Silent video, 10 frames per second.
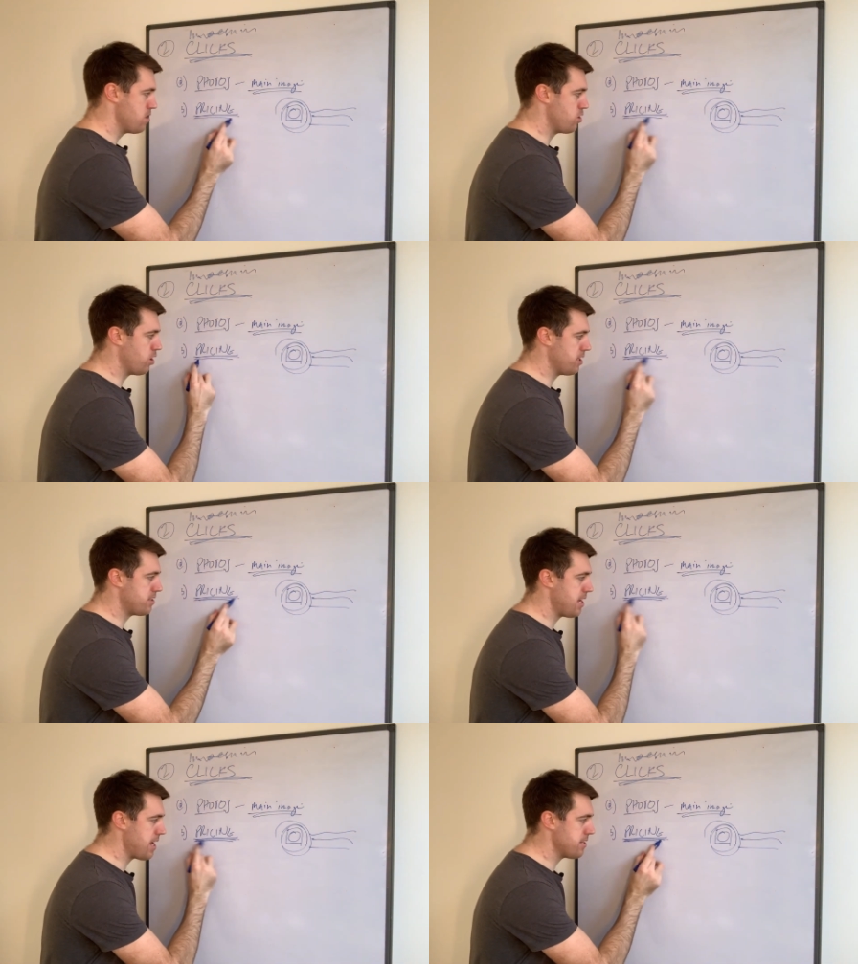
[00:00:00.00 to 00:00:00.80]
You have got to
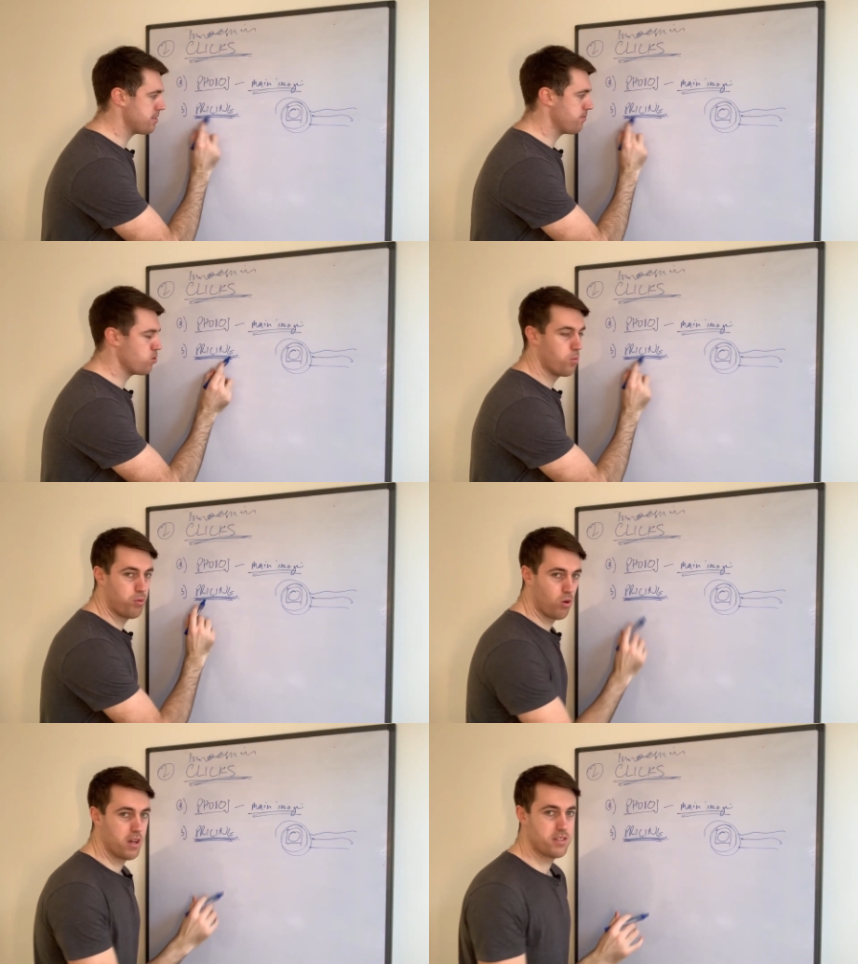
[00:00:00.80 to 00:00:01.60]
test your
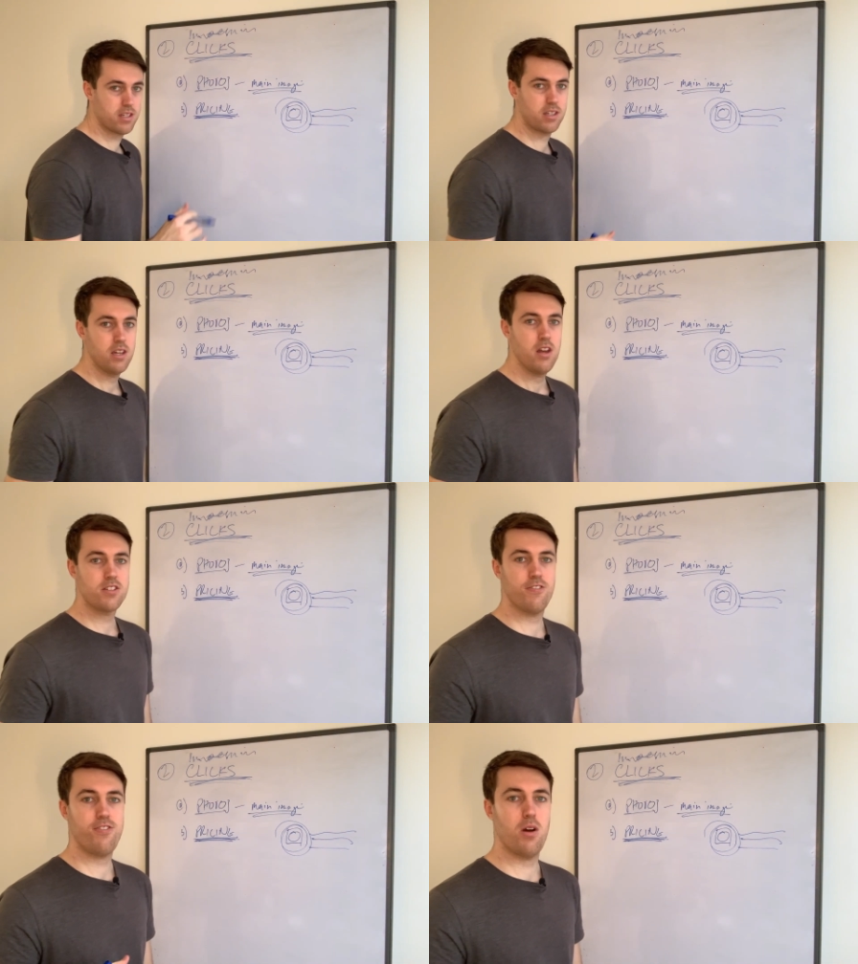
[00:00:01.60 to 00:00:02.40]
pricing
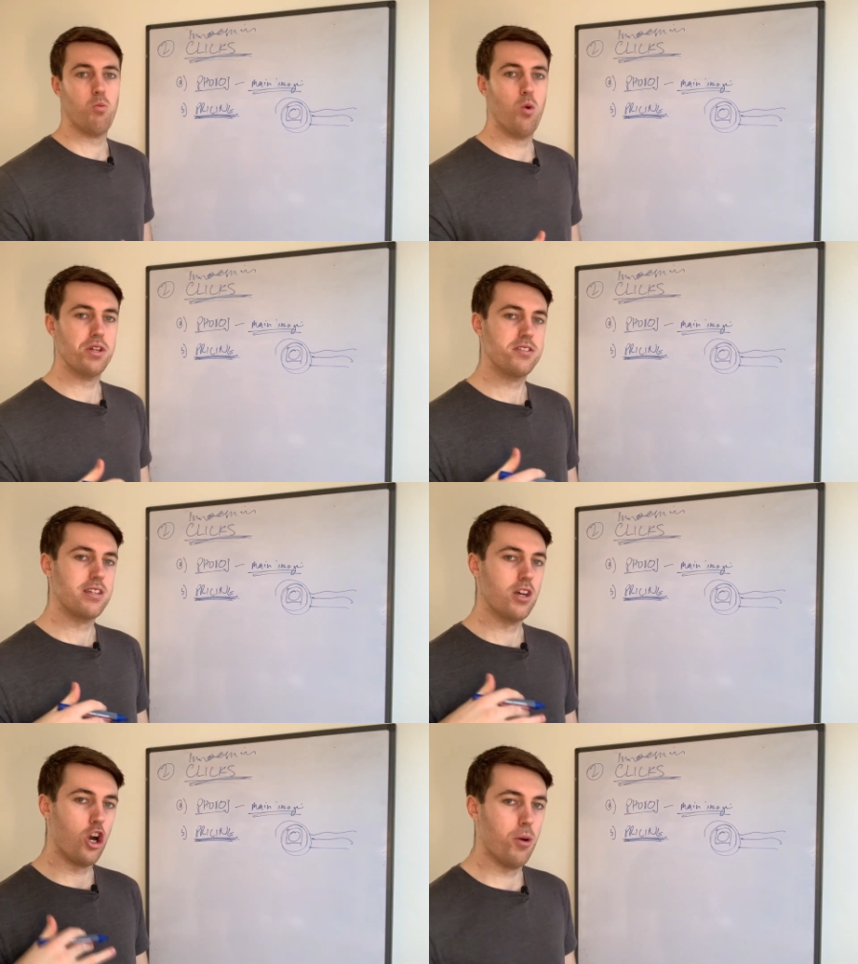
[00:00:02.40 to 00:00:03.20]
to find what is
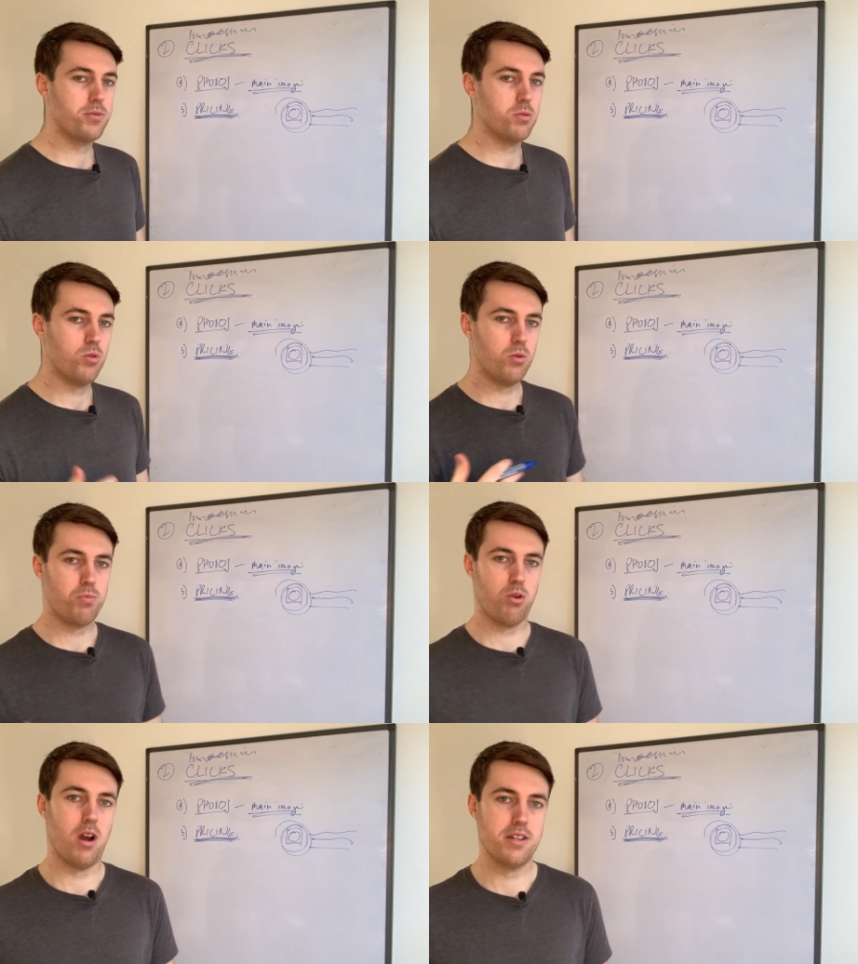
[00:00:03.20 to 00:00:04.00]
the optimal
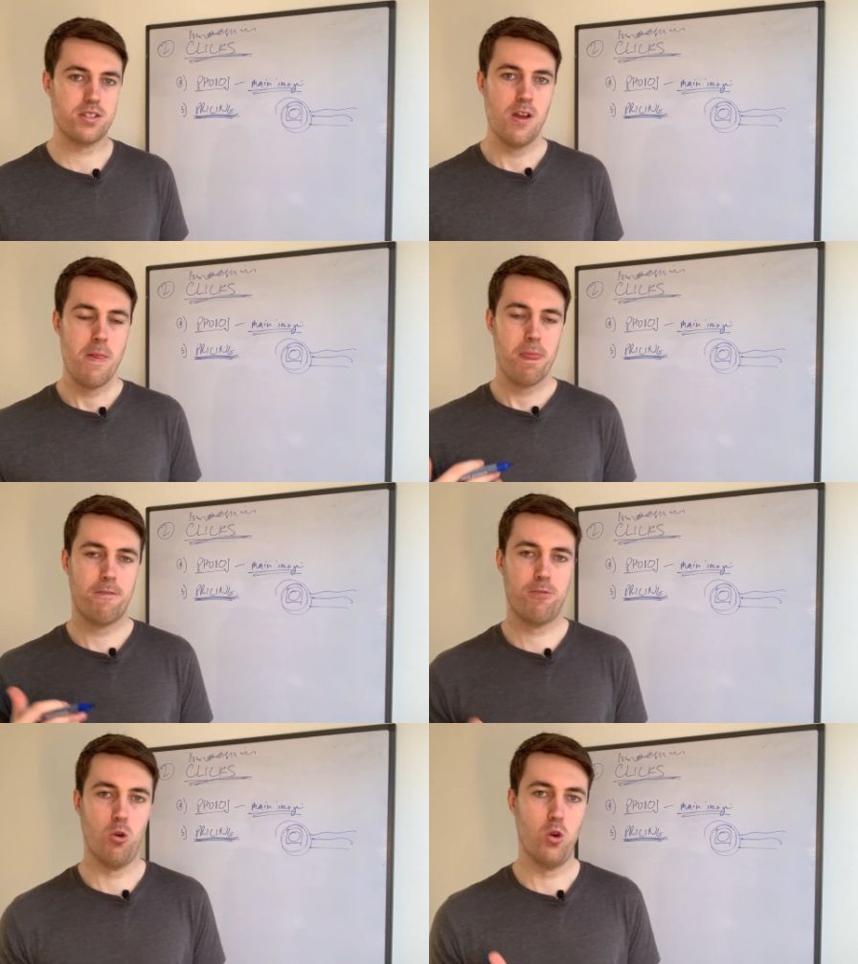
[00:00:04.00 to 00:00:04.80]
price
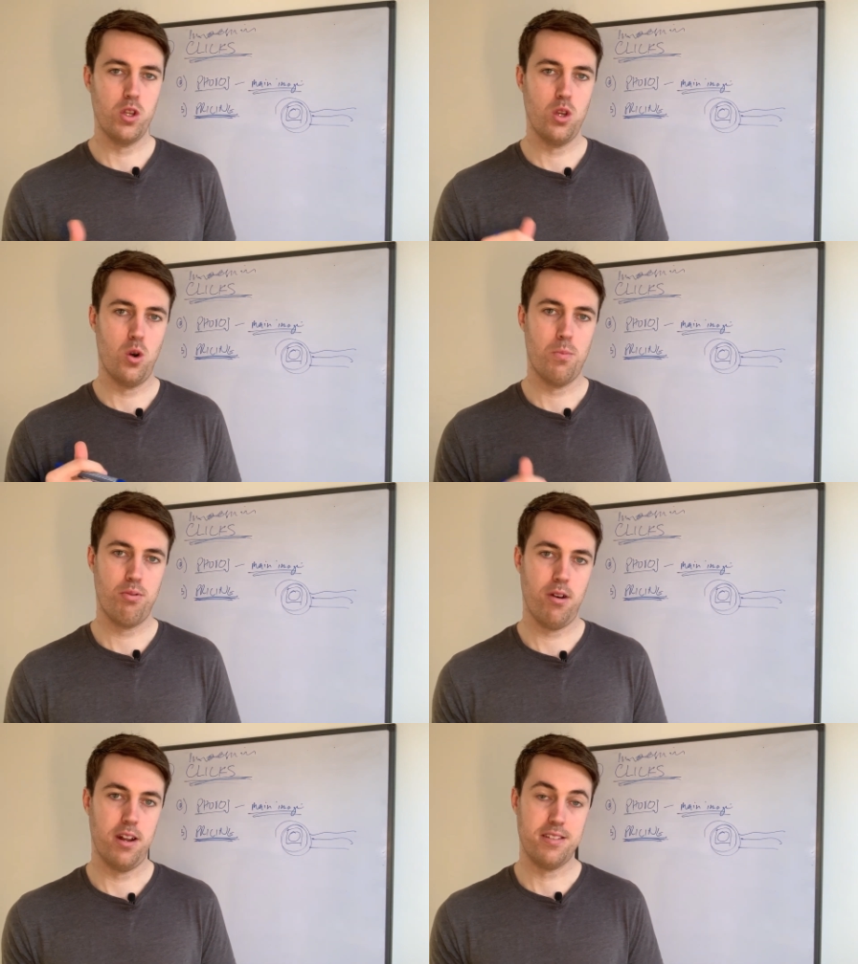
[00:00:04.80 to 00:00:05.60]
for your
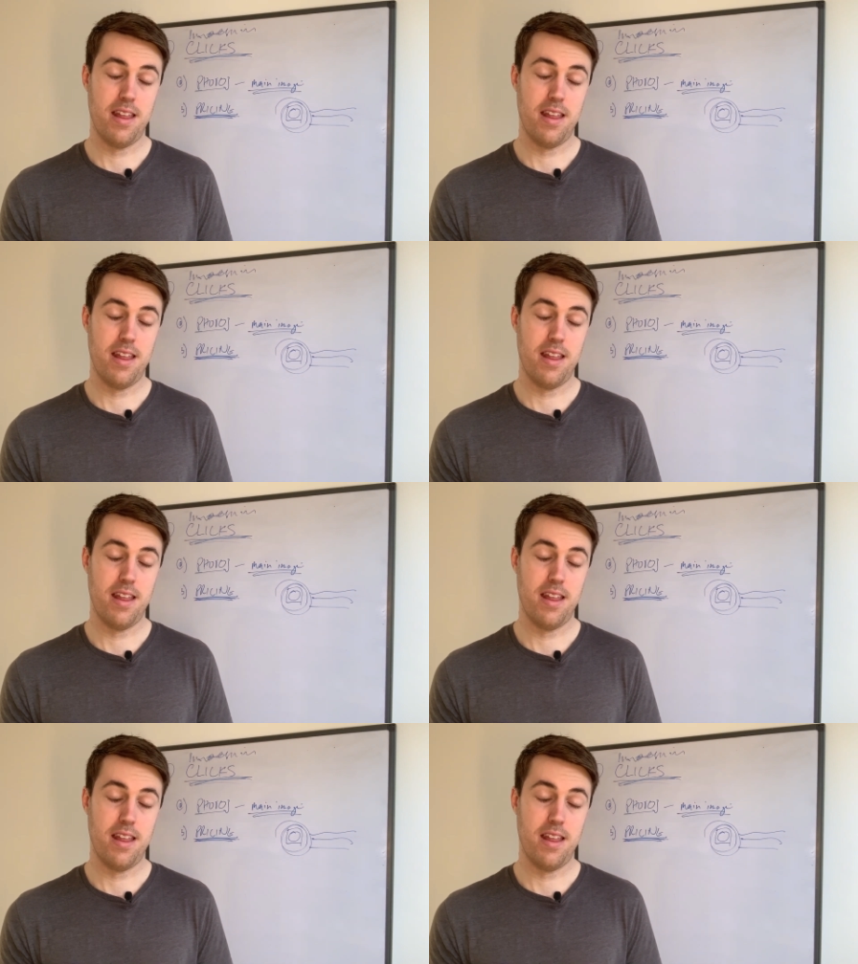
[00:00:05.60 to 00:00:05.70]
product.